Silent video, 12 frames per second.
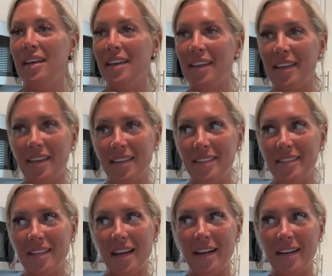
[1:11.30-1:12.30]

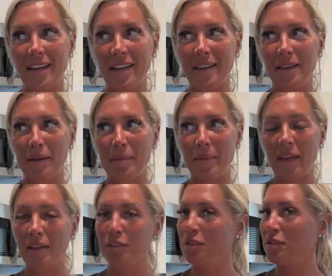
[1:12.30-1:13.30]
and I am
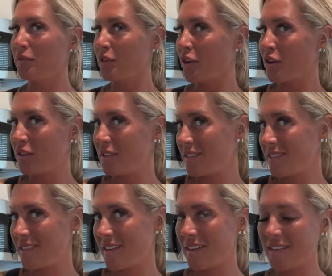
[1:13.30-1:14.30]
anxious for y'all to
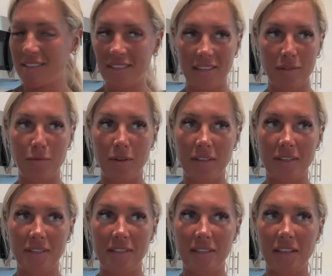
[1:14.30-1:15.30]
see it. It
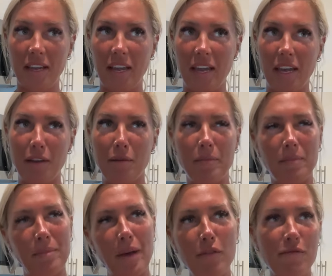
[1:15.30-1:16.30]
was
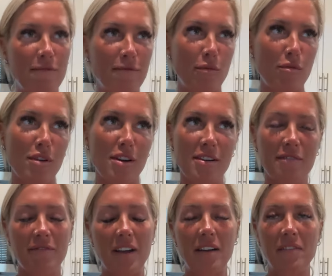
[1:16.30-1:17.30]
about 4 to
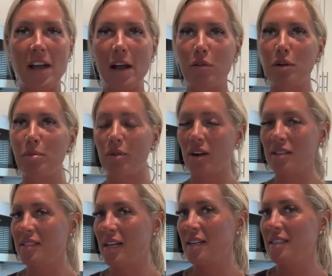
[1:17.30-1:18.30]
5 hour
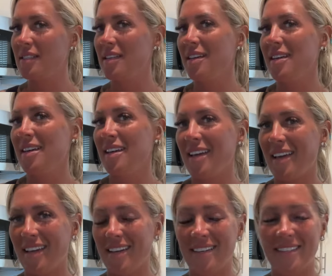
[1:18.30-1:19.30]
process,
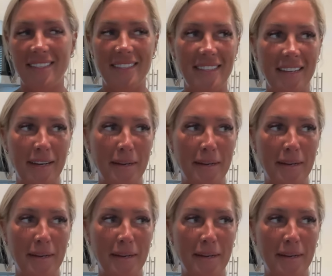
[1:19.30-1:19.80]
and